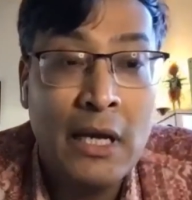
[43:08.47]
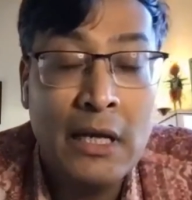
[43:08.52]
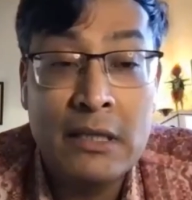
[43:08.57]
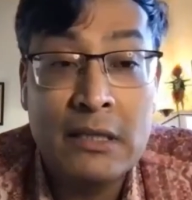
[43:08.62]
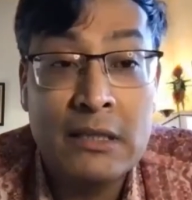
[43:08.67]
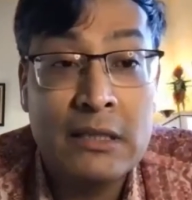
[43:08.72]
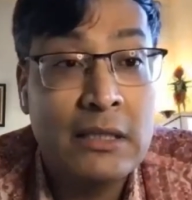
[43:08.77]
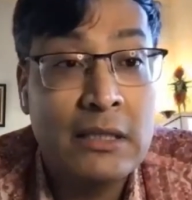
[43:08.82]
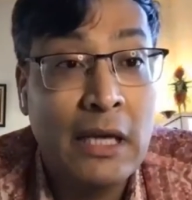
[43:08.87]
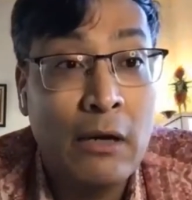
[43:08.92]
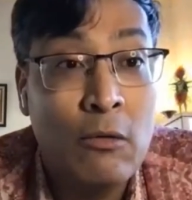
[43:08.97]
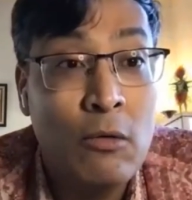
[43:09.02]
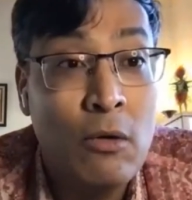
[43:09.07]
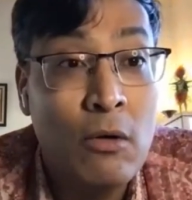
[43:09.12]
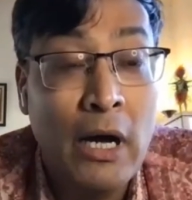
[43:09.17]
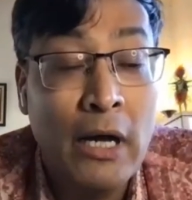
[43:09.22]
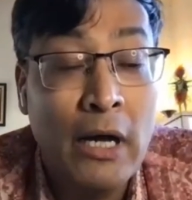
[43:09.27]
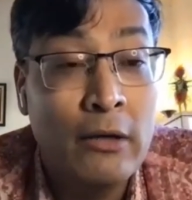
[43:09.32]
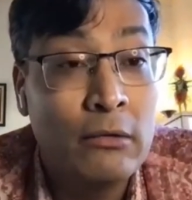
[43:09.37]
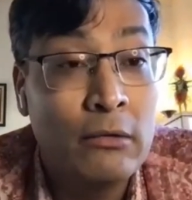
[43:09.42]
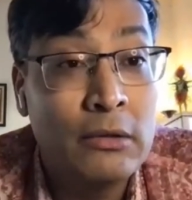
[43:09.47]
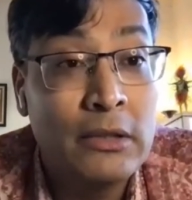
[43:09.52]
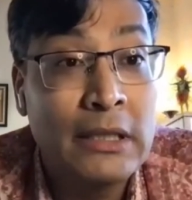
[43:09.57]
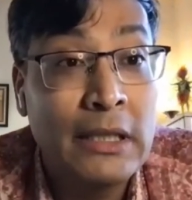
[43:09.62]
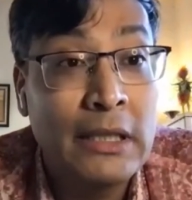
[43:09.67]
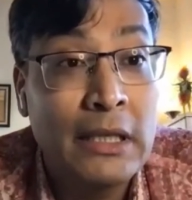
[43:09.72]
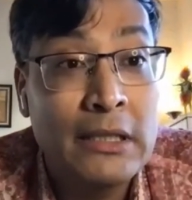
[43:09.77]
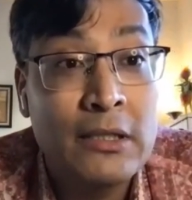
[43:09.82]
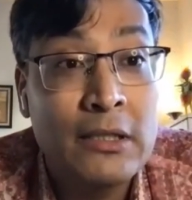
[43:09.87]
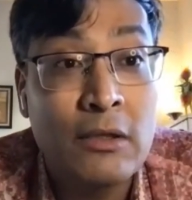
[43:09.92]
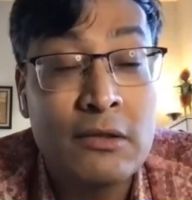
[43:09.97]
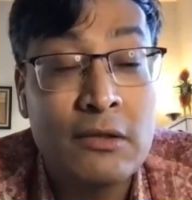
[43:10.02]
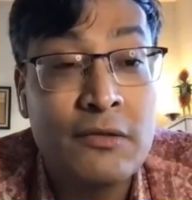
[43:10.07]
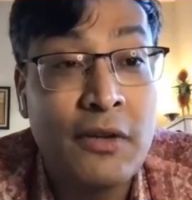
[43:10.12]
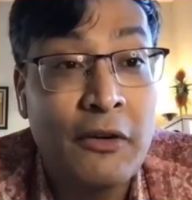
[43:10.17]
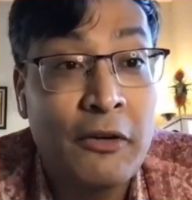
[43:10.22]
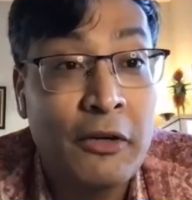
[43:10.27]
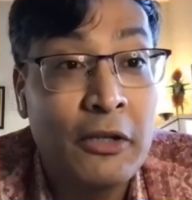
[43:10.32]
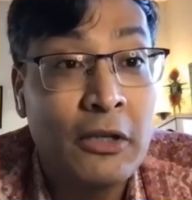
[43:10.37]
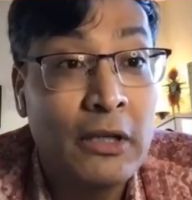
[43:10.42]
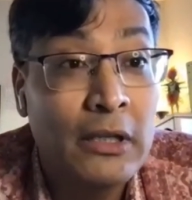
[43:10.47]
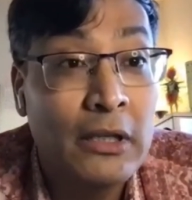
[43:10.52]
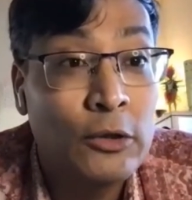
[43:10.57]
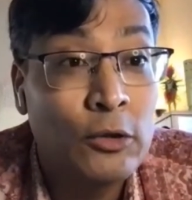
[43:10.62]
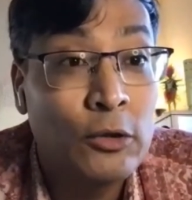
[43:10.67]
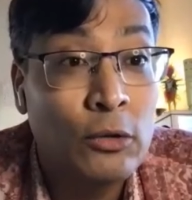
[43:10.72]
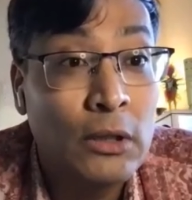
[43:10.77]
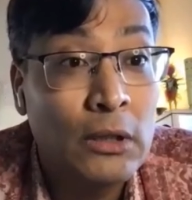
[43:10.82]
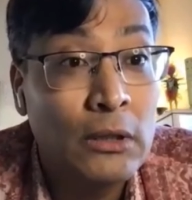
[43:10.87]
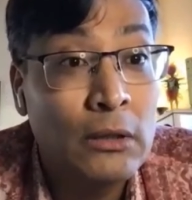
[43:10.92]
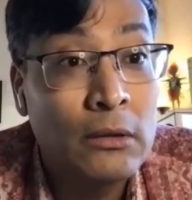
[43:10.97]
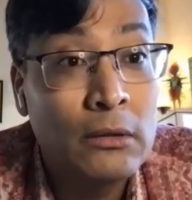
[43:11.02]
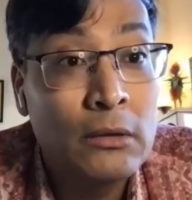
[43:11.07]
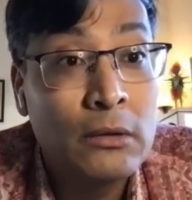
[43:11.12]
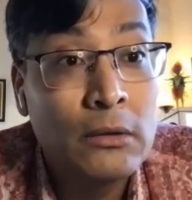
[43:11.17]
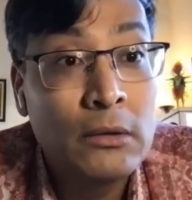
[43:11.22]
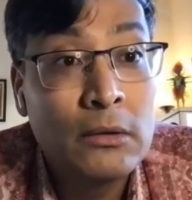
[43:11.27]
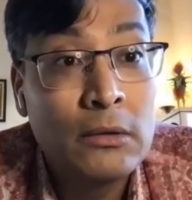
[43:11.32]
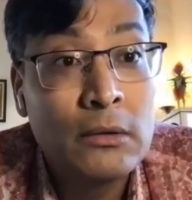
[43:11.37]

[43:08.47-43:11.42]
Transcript: And he's like, oh, I don't think that sounds very good at all.